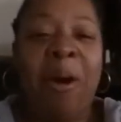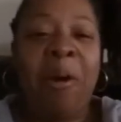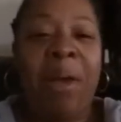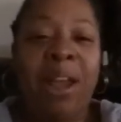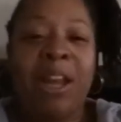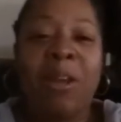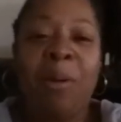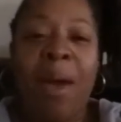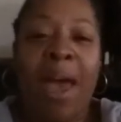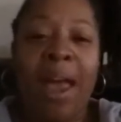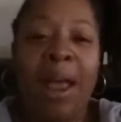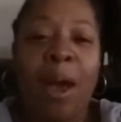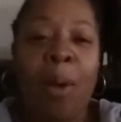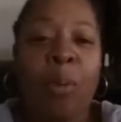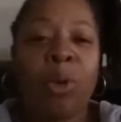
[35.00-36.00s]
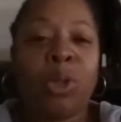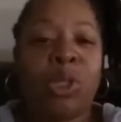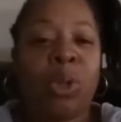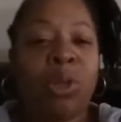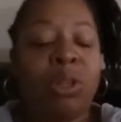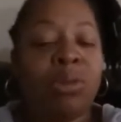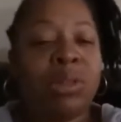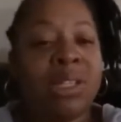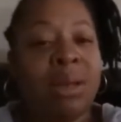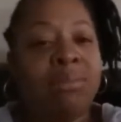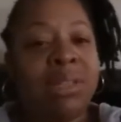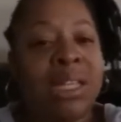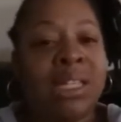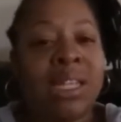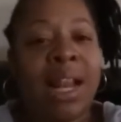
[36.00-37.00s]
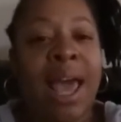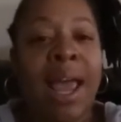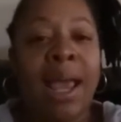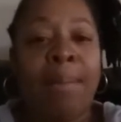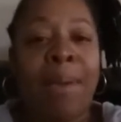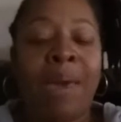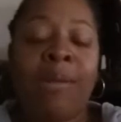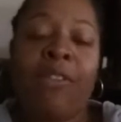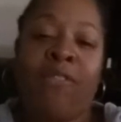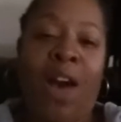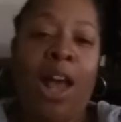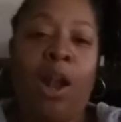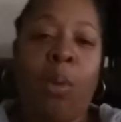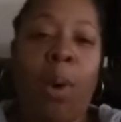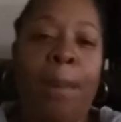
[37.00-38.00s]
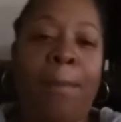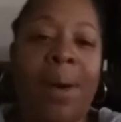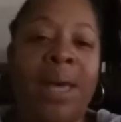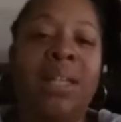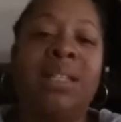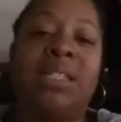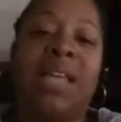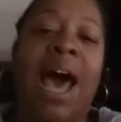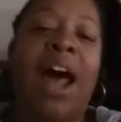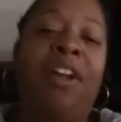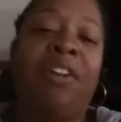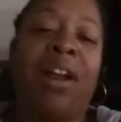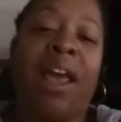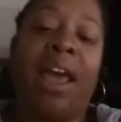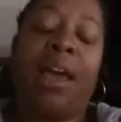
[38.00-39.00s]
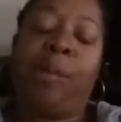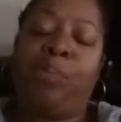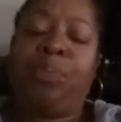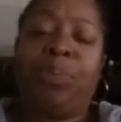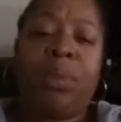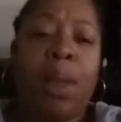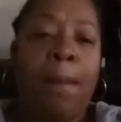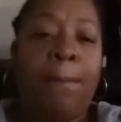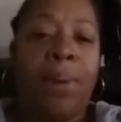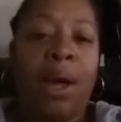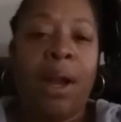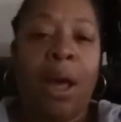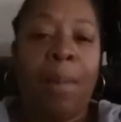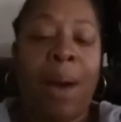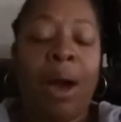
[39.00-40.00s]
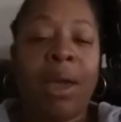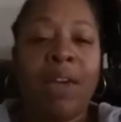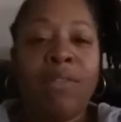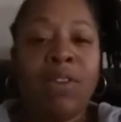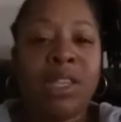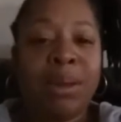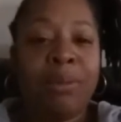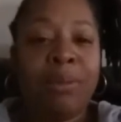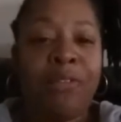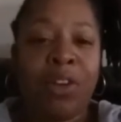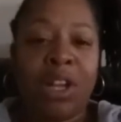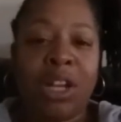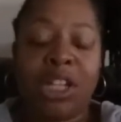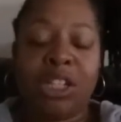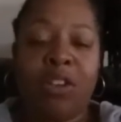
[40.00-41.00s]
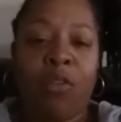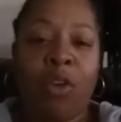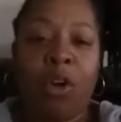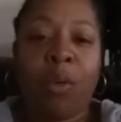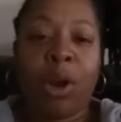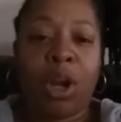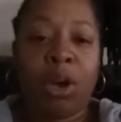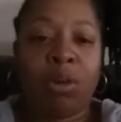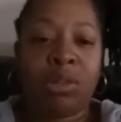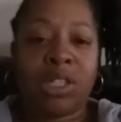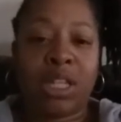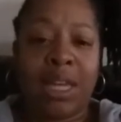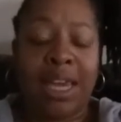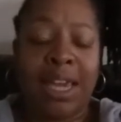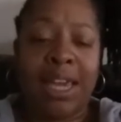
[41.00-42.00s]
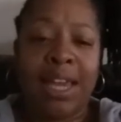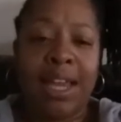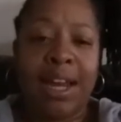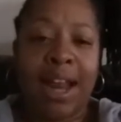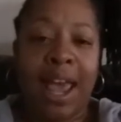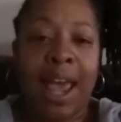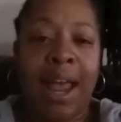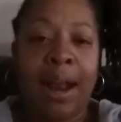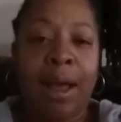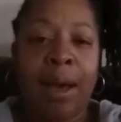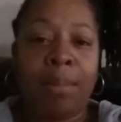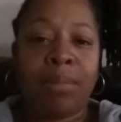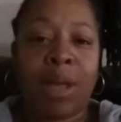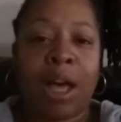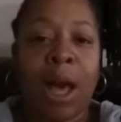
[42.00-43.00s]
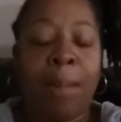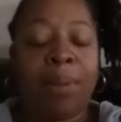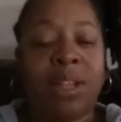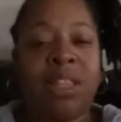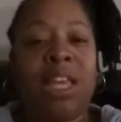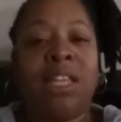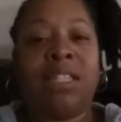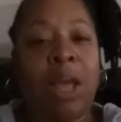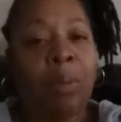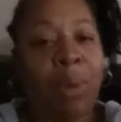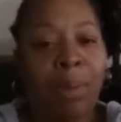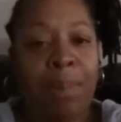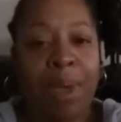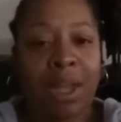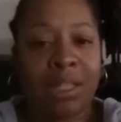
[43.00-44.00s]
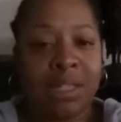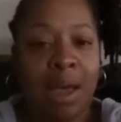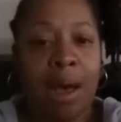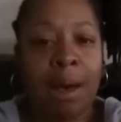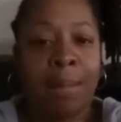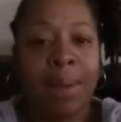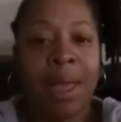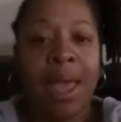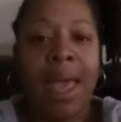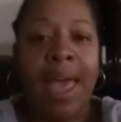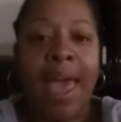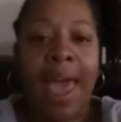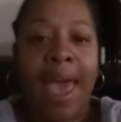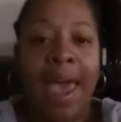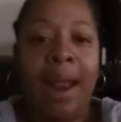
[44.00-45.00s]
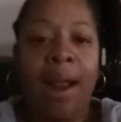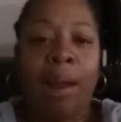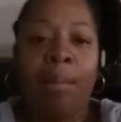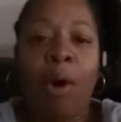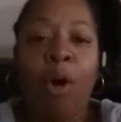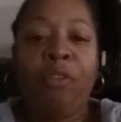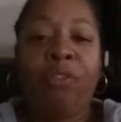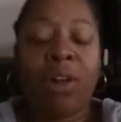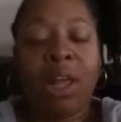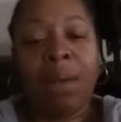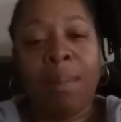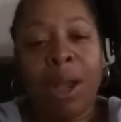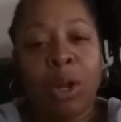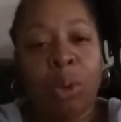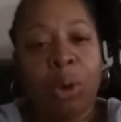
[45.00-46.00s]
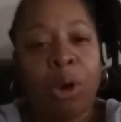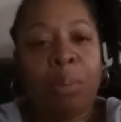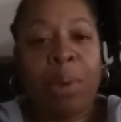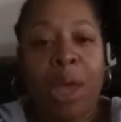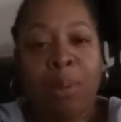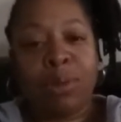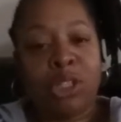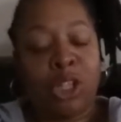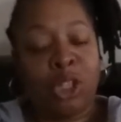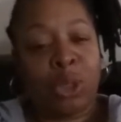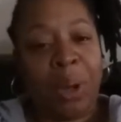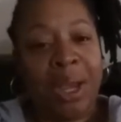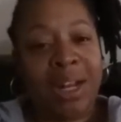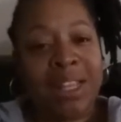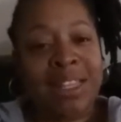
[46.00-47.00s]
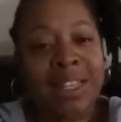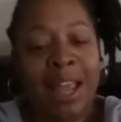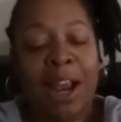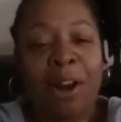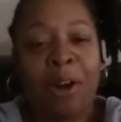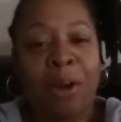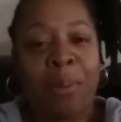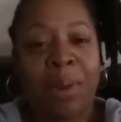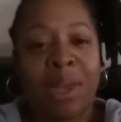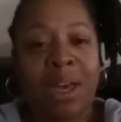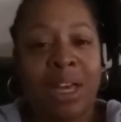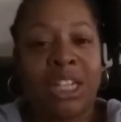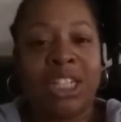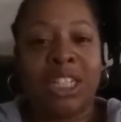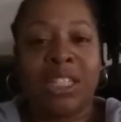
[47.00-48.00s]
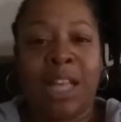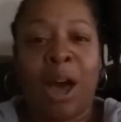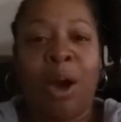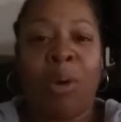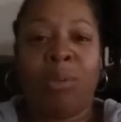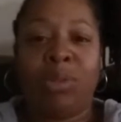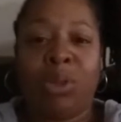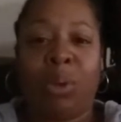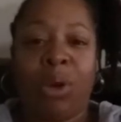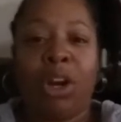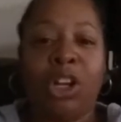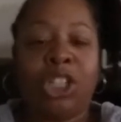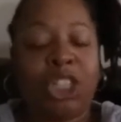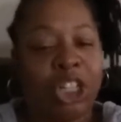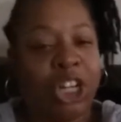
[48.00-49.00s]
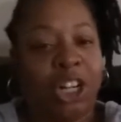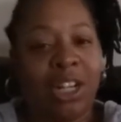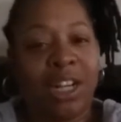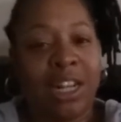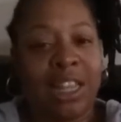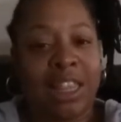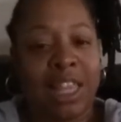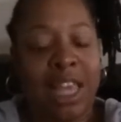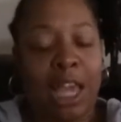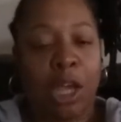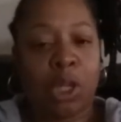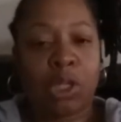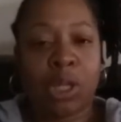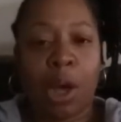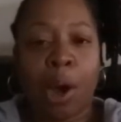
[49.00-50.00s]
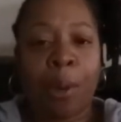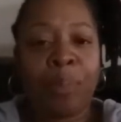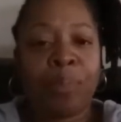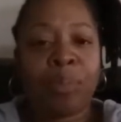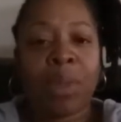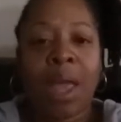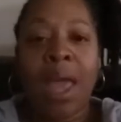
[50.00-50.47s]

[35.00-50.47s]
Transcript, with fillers: so anyway, um, we'll do a little something today and maybe follow up on Saturday. But um, I'll give you some footage of where we go to eat and um, a couple of things that we picked up. And um, hopefully my daughter will be able to join us later because she's out doing her cheerleading thing. So